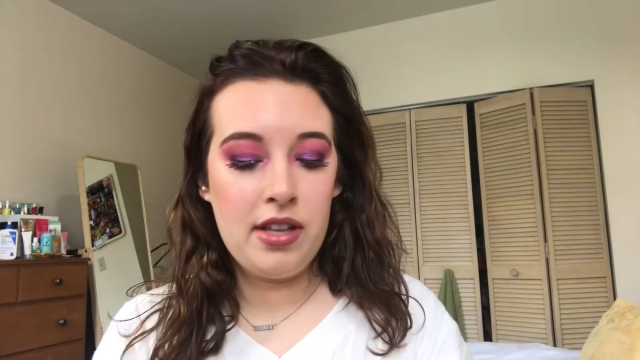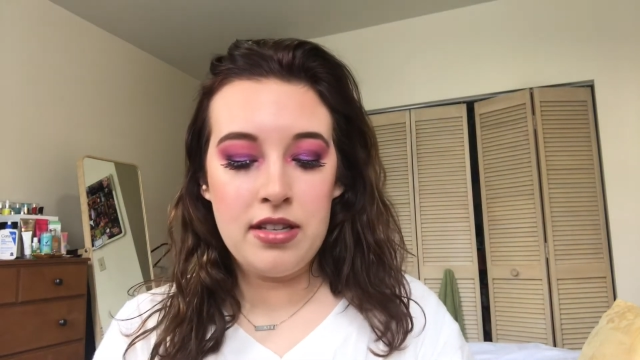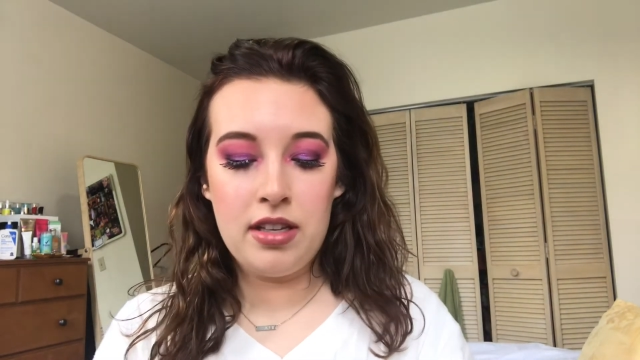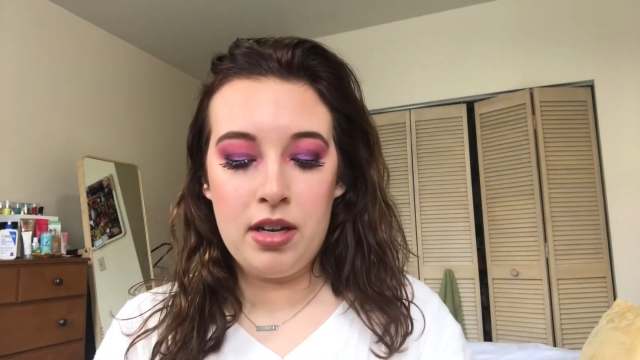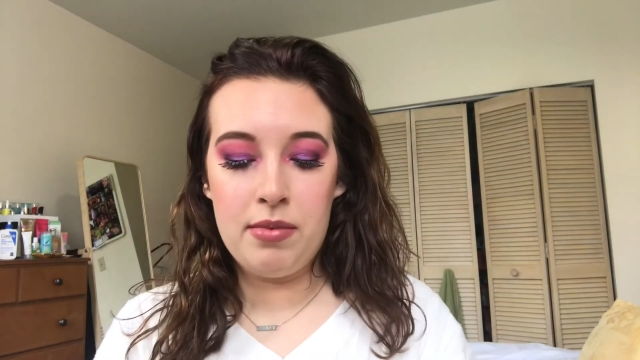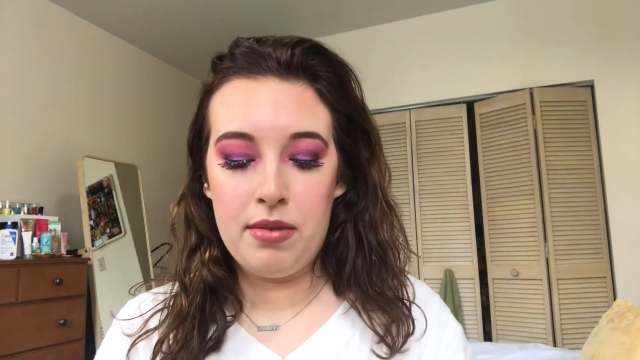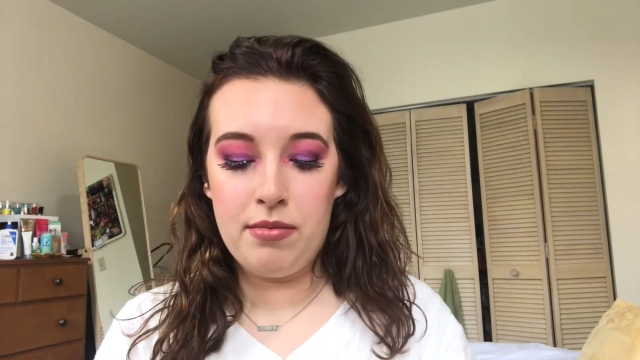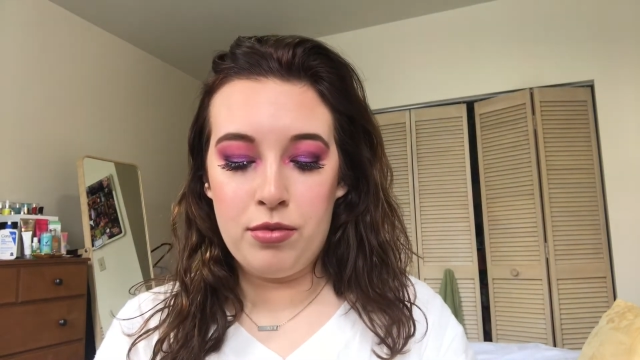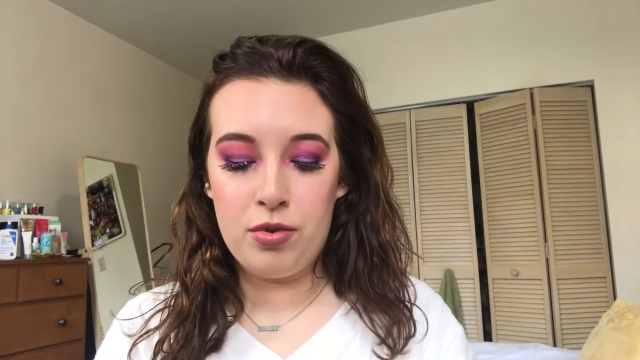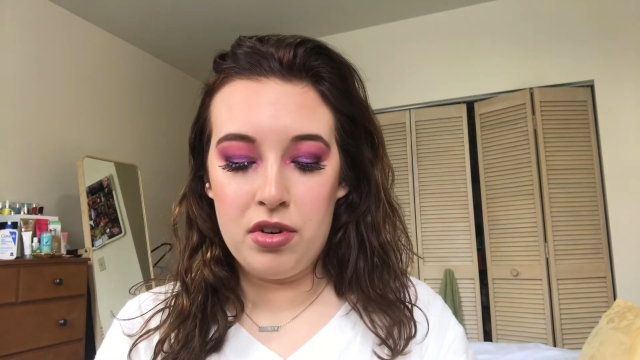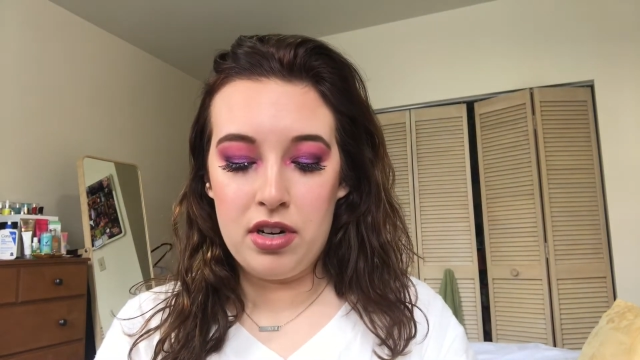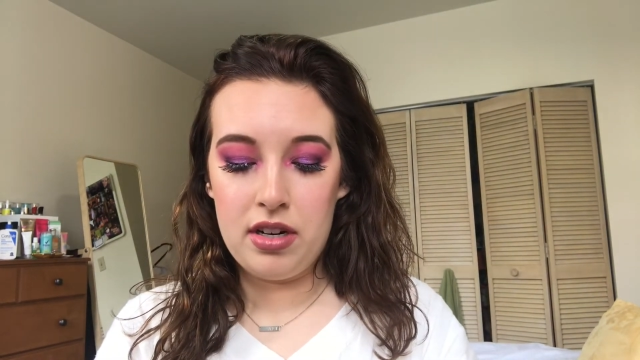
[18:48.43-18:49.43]
this a little bit
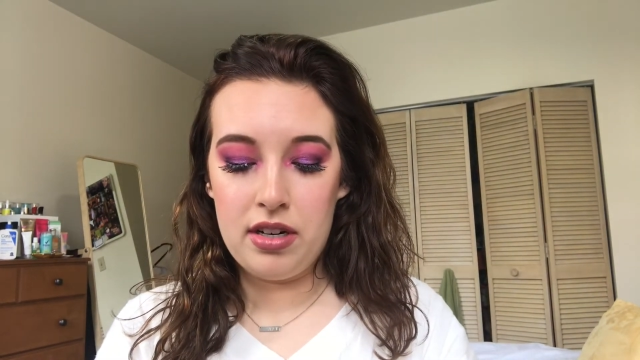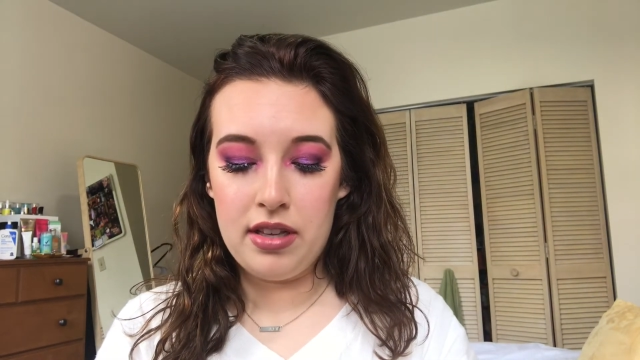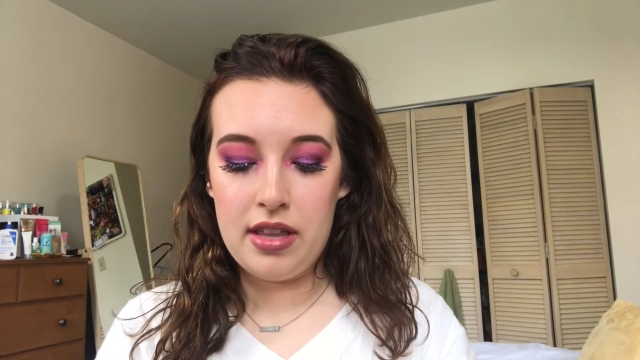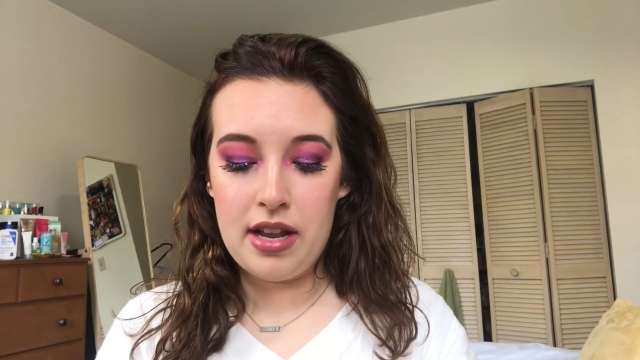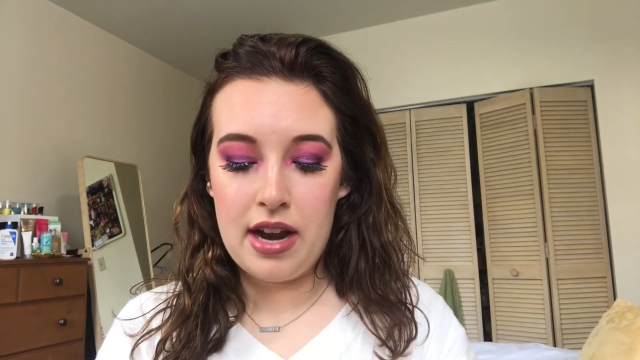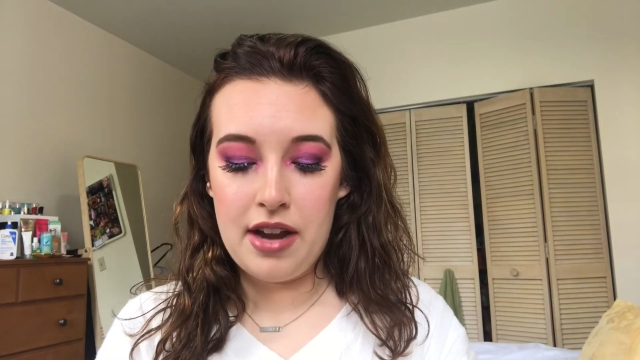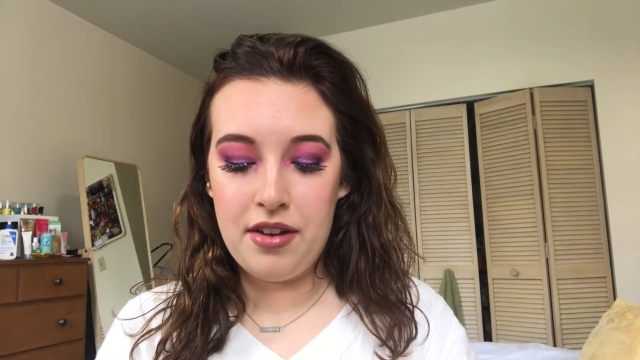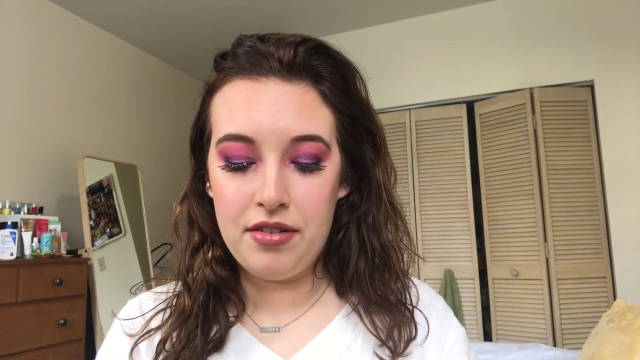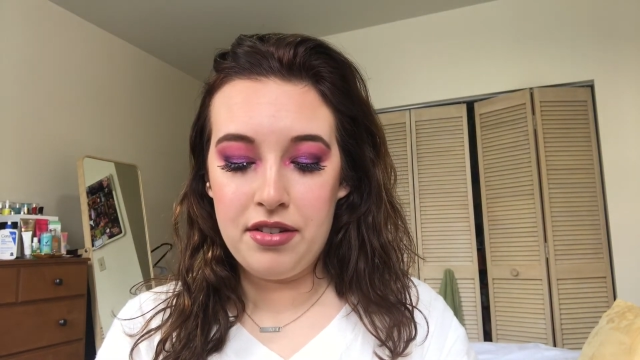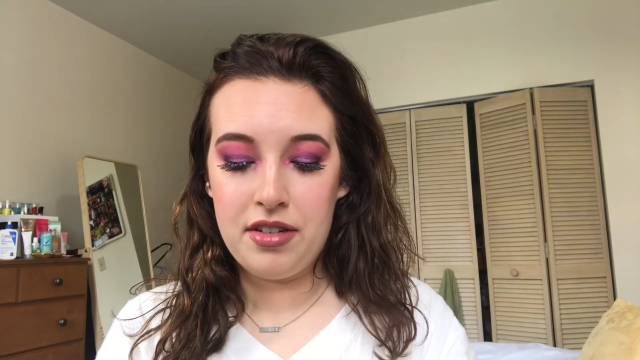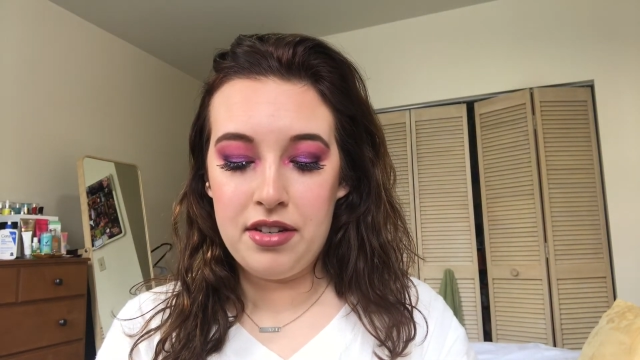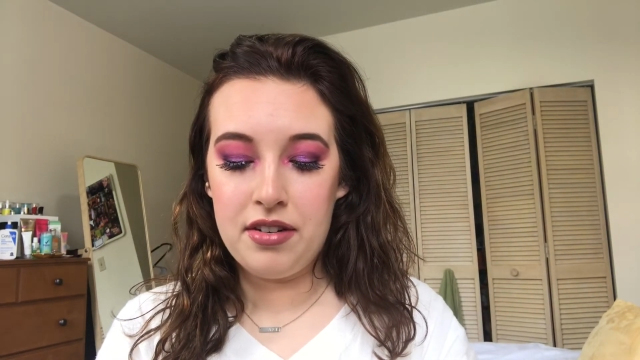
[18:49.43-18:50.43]
more than I
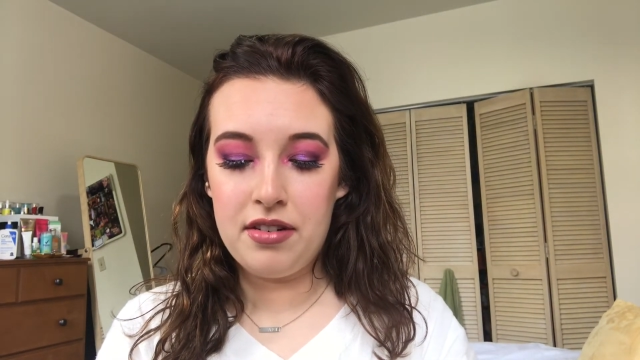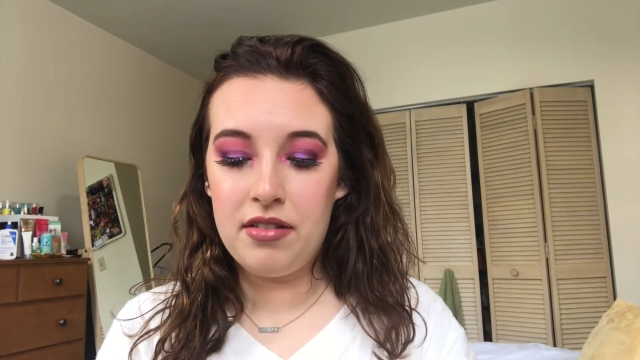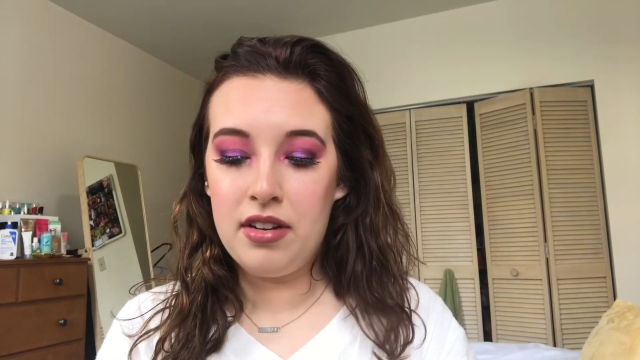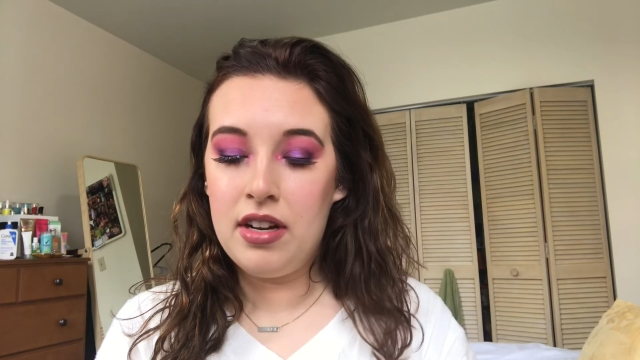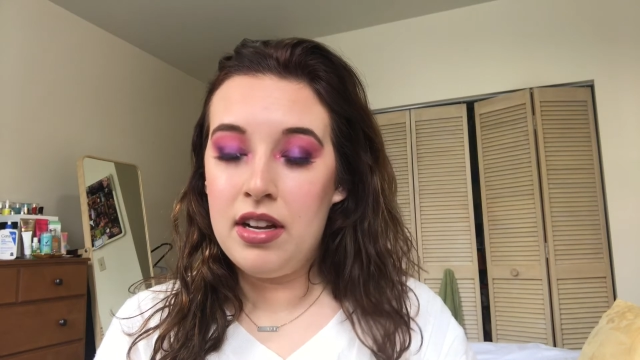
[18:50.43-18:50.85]
used to.